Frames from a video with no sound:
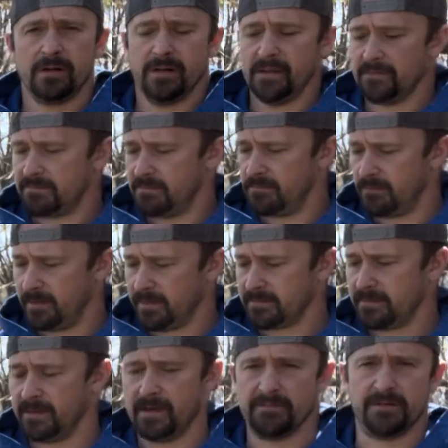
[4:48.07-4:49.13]
this. We
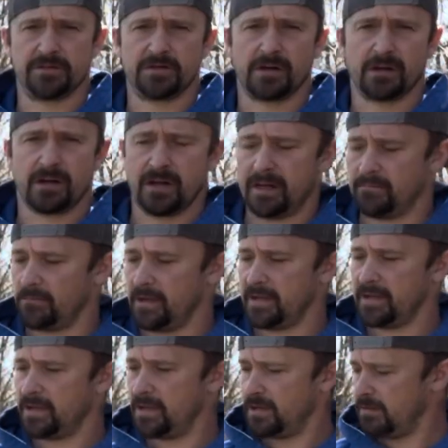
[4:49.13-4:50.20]
also have the trigger cam ready to
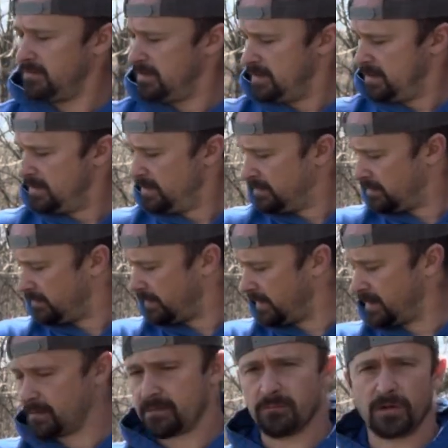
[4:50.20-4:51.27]
go, so we can
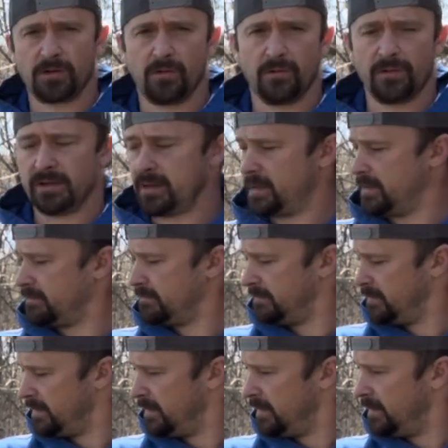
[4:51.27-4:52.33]
get some recording done.
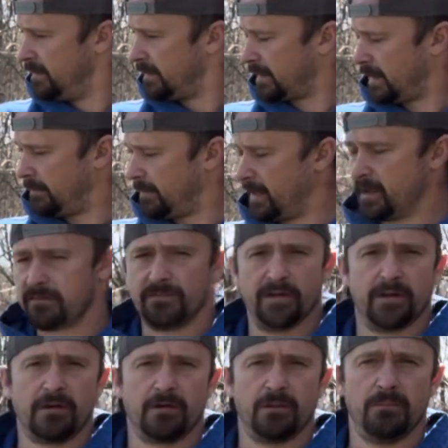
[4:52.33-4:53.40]
Got my Ace
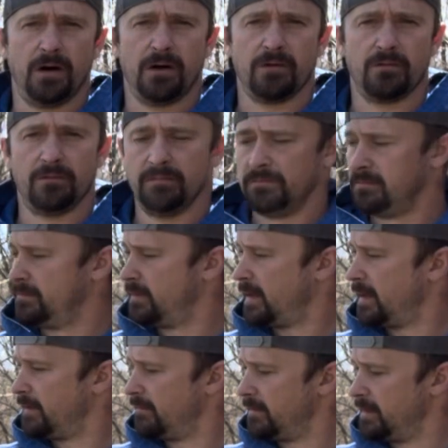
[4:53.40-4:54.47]
Venturi bottle
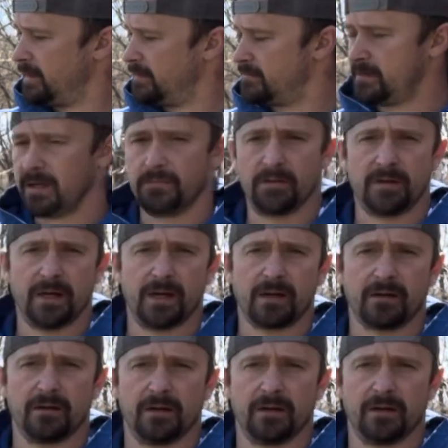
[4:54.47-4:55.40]
and the SaberTac